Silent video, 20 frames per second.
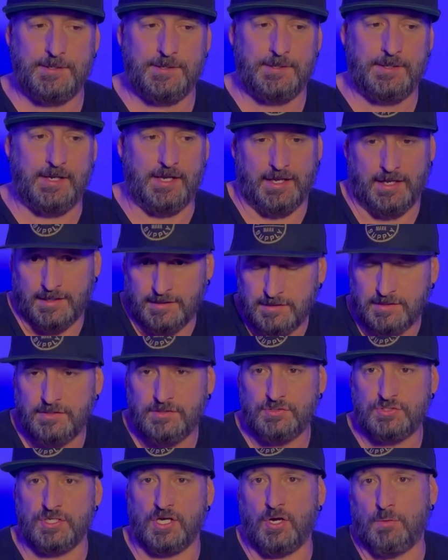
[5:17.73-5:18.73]
And
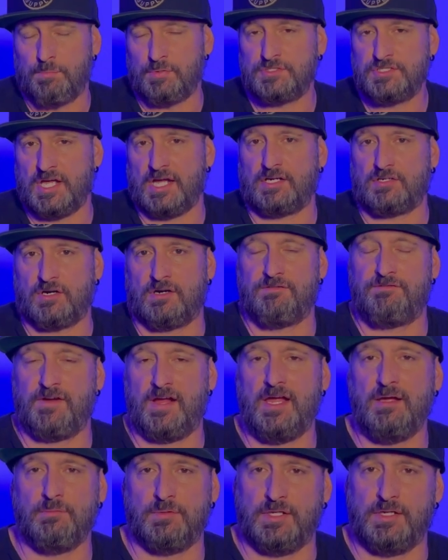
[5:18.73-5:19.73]
to help protect our
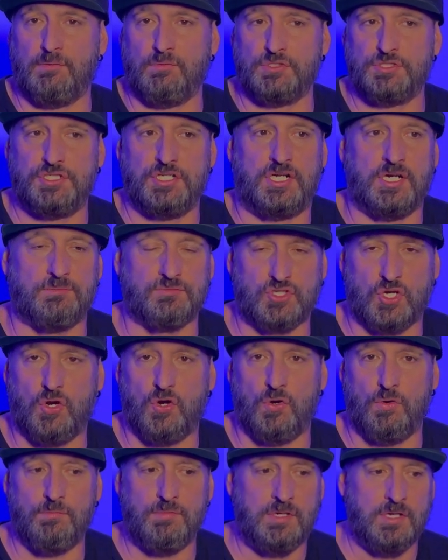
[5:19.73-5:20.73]
family, when she comes
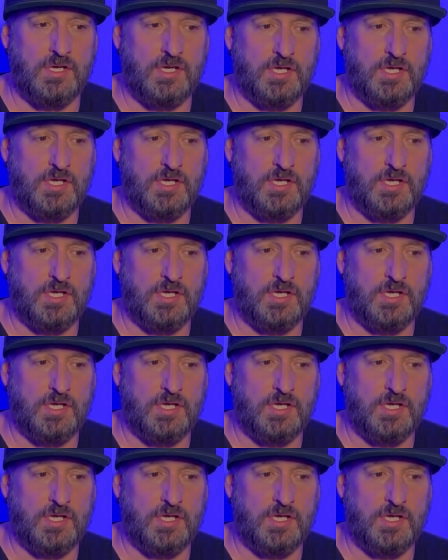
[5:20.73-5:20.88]
home,